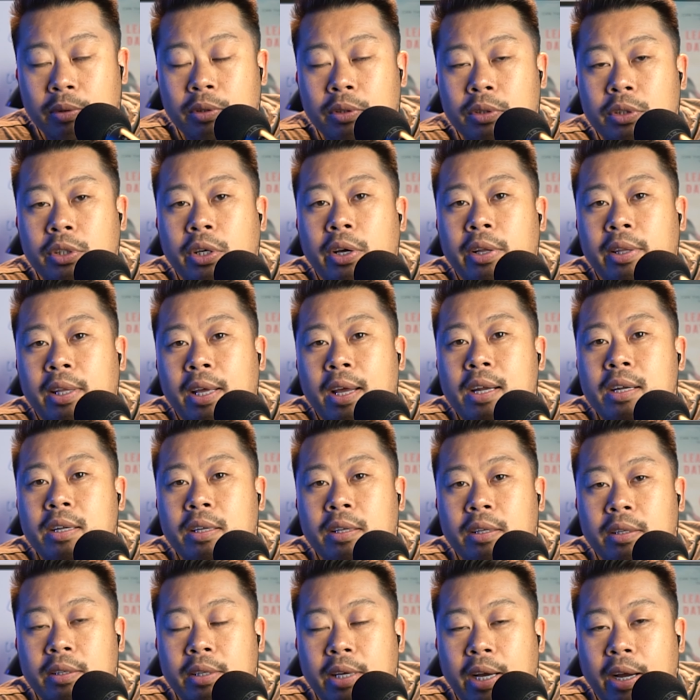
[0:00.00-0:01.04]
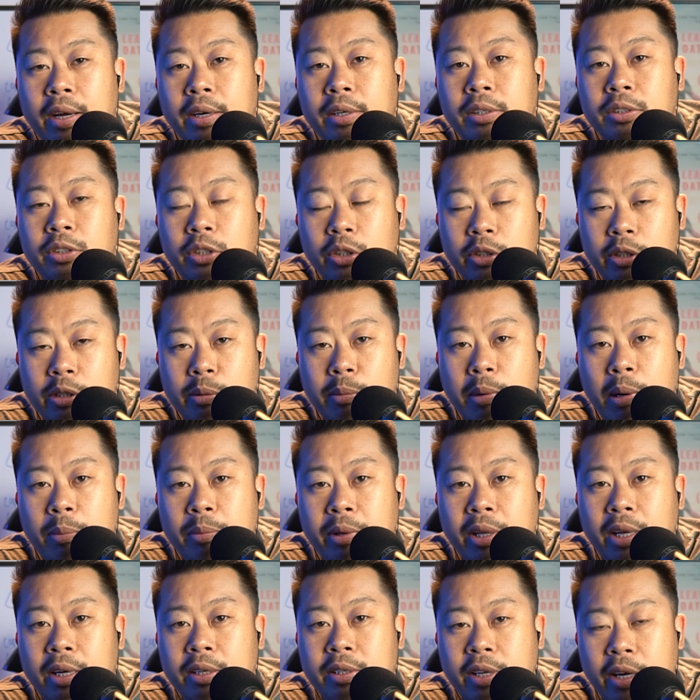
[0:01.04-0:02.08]
So at the end of the day, just
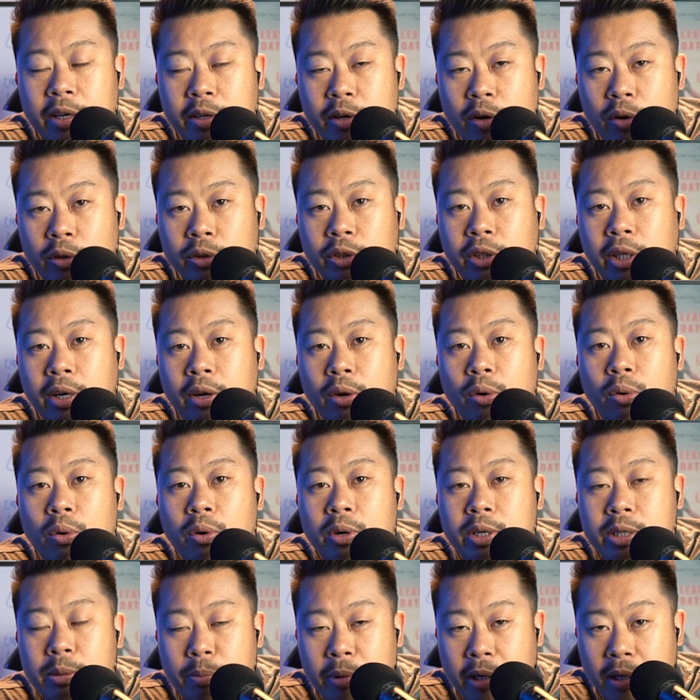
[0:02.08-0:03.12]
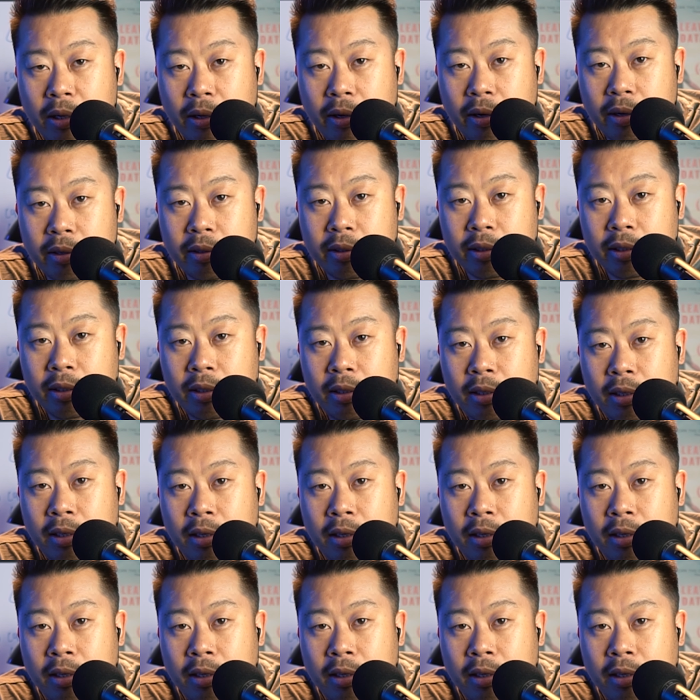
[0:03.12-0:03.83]
remember that technology can always be learnt.